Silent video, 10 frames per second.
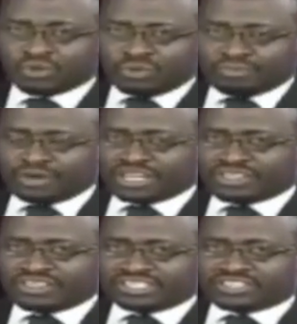We bring
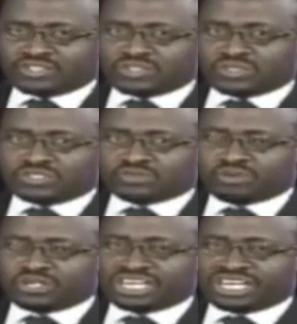in the studio this
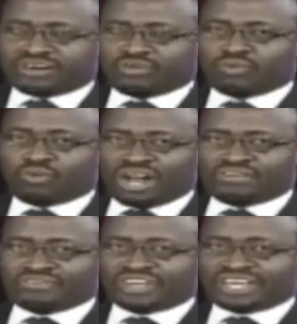morning
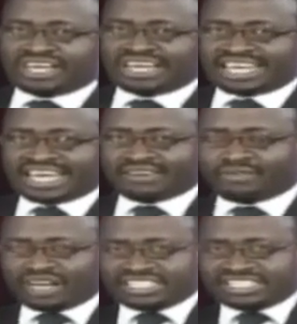one of the gay
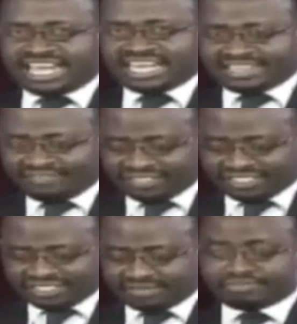rights
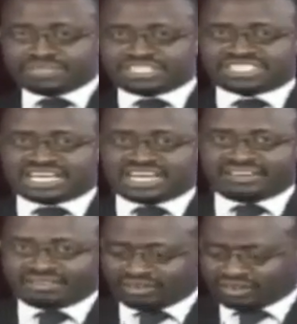activists, Mr.
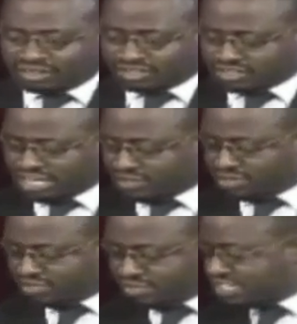Should I
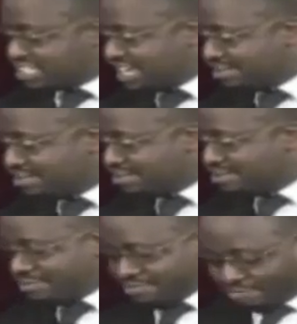call you Mr?
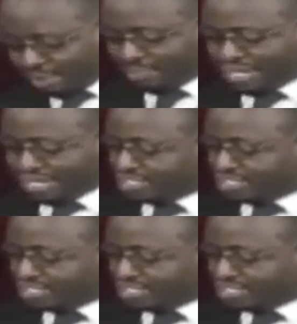Sure. Pepe